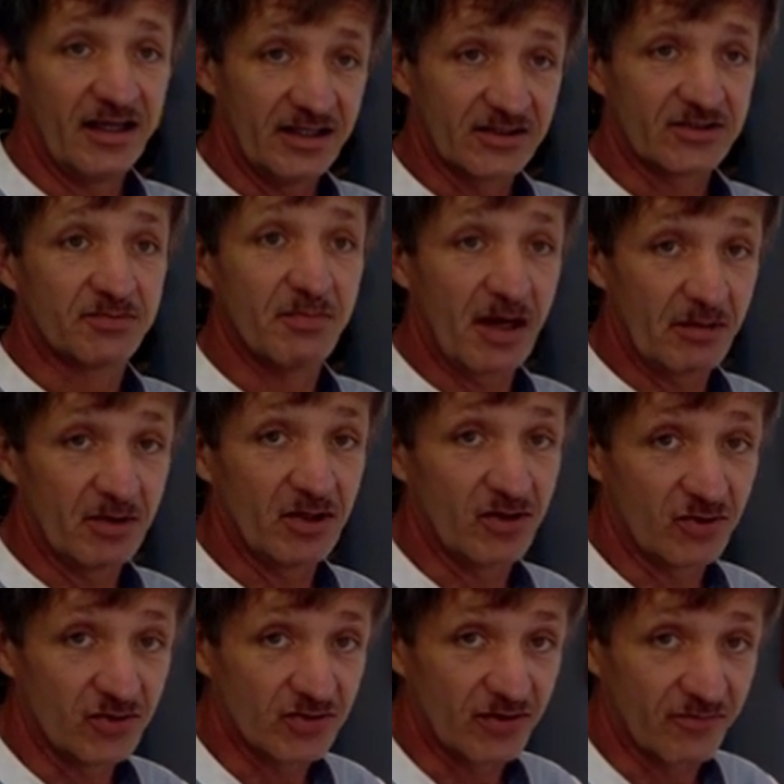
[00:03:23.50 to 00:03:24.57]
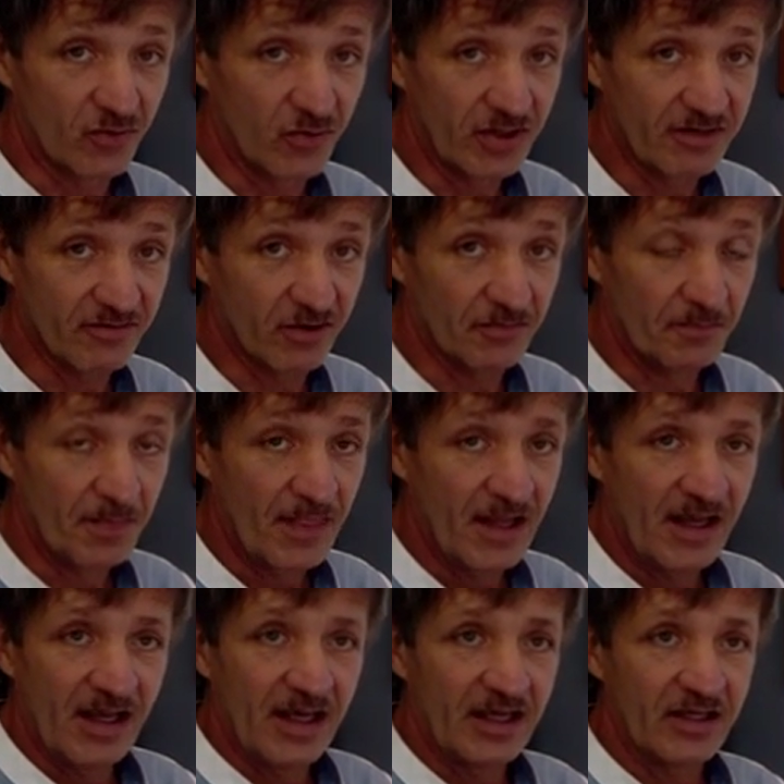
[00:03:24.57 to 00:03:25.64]
is maybe the root of all evil.
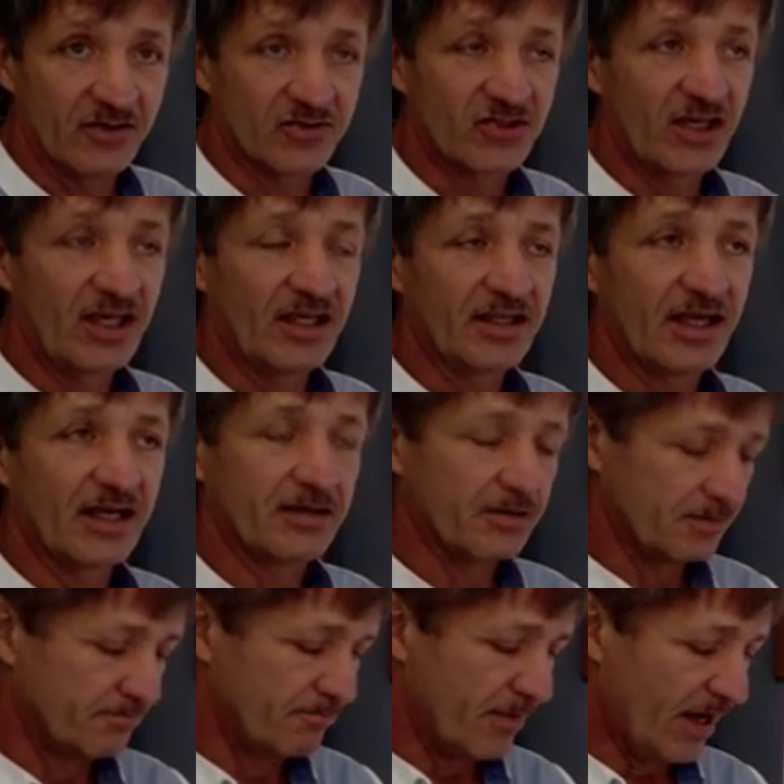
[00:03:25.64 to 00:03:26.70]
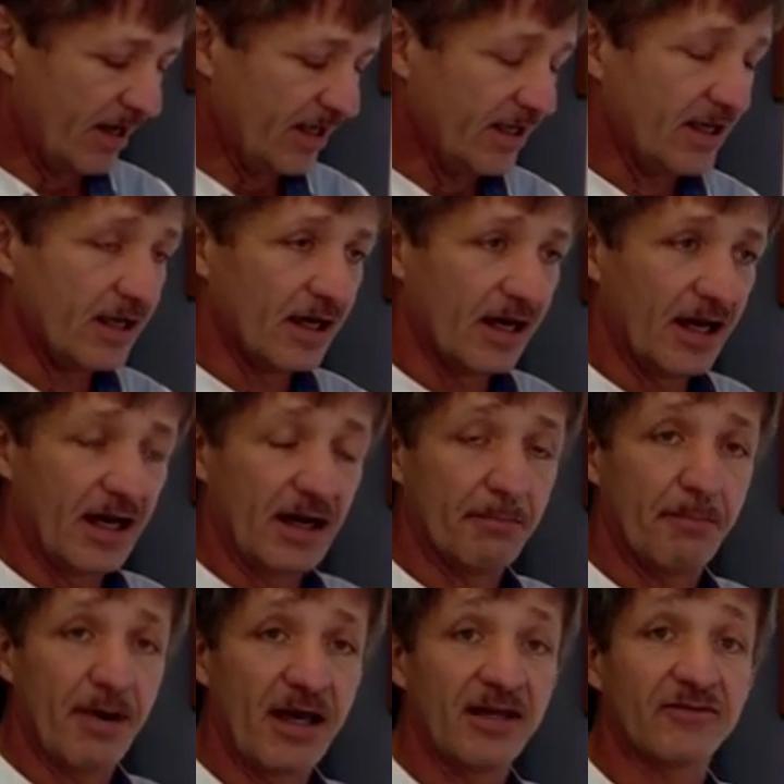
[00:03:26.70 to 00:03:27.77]
You see that money
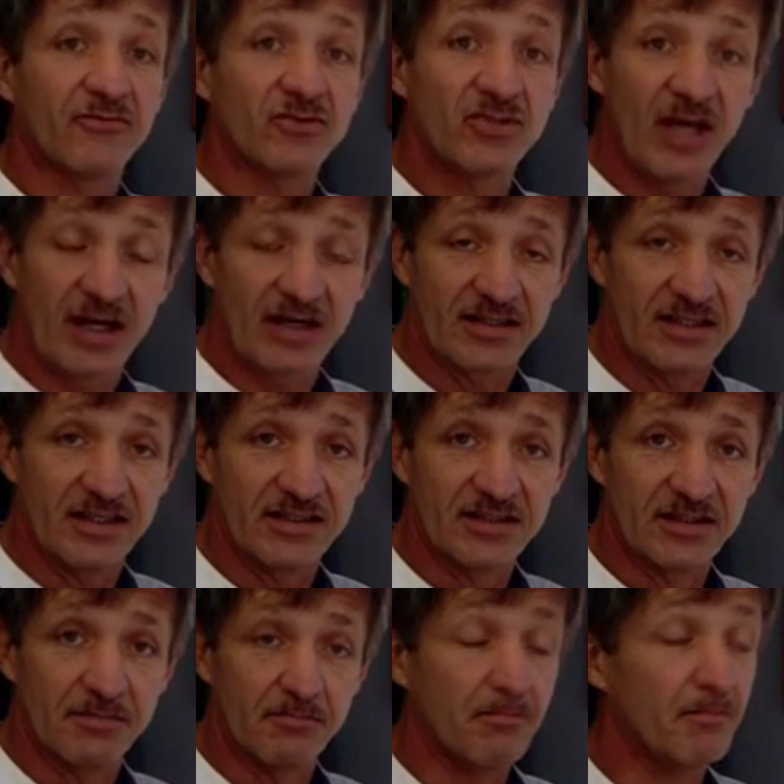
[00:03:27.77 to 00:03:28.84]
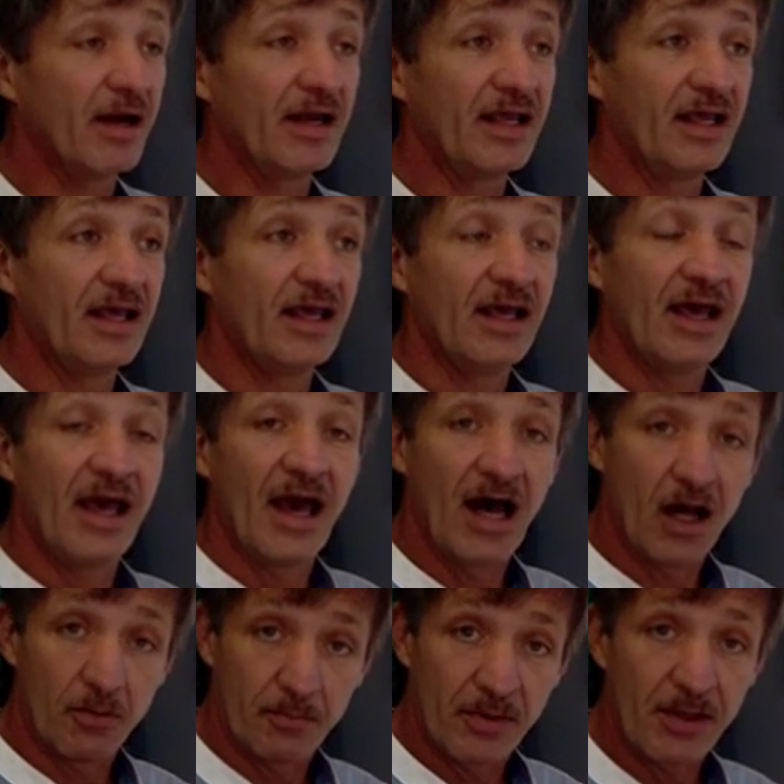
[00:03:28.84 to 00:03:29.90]
pays for charities. Money
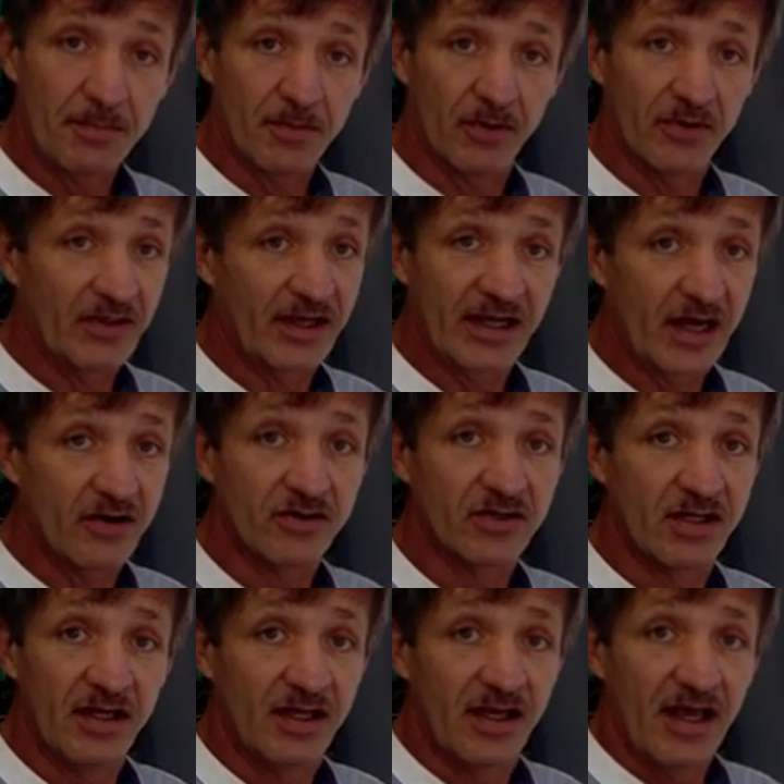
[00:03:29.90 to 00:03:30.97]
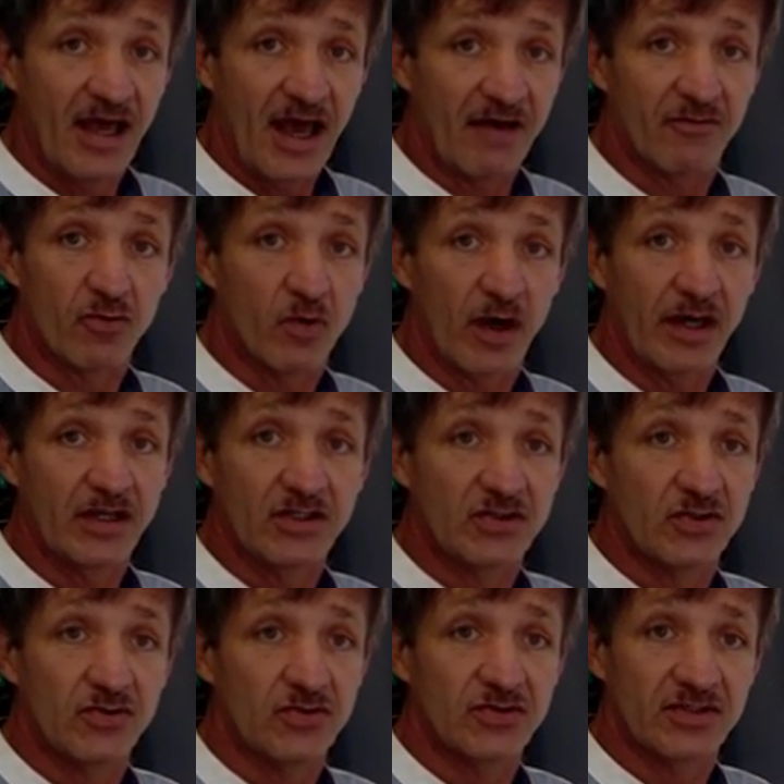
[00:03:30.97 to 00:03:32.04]
helps people that don't have a way
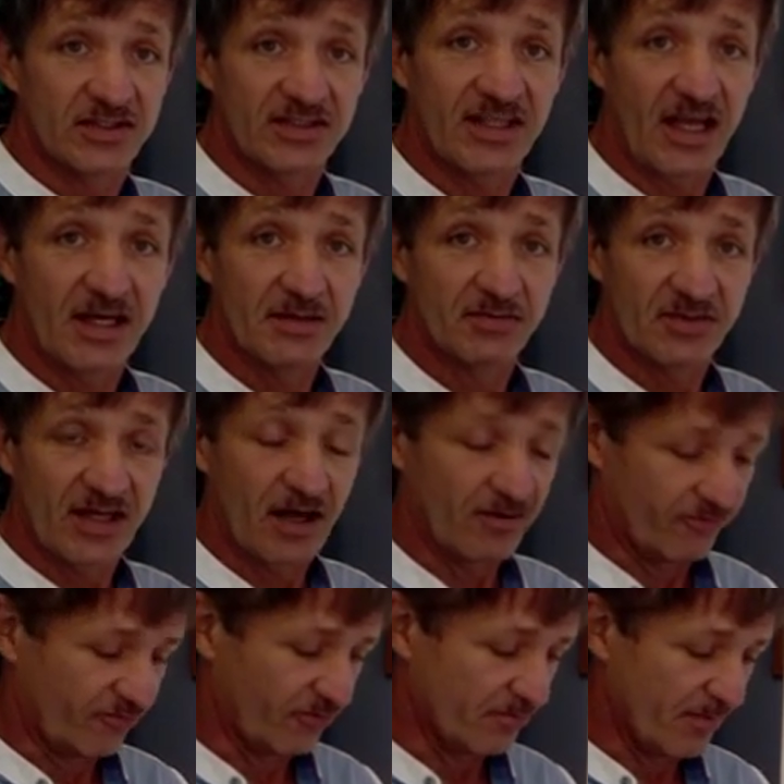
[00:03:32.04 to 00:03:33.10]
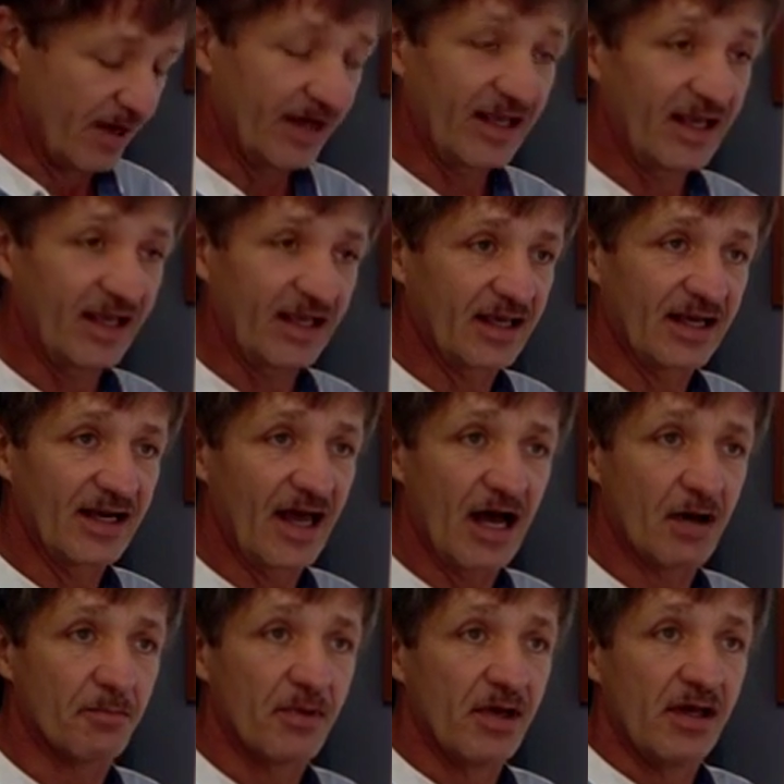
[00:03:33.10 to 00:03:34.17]
to sustain themselves. Money can
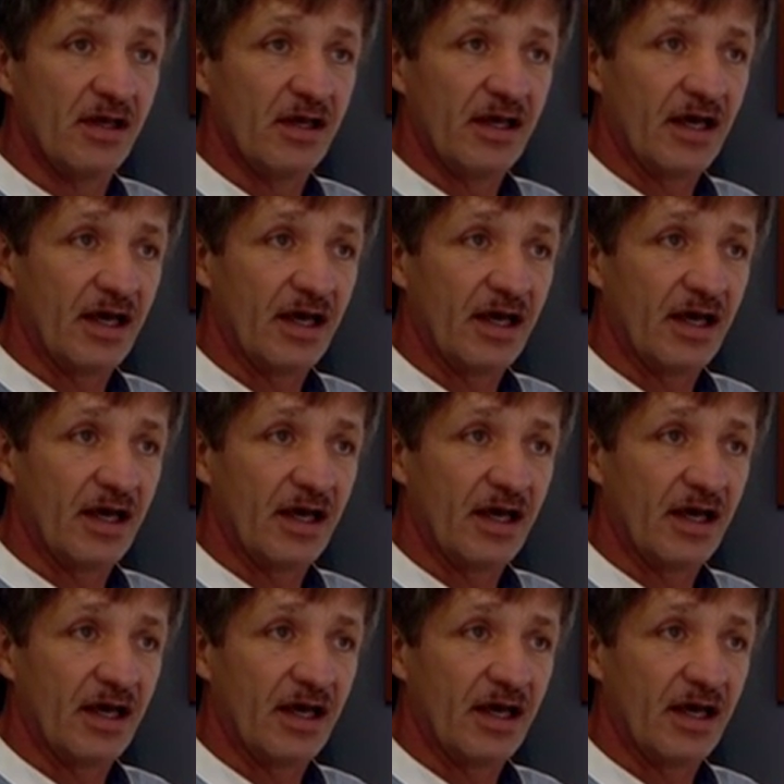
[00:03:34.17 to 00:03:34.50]
help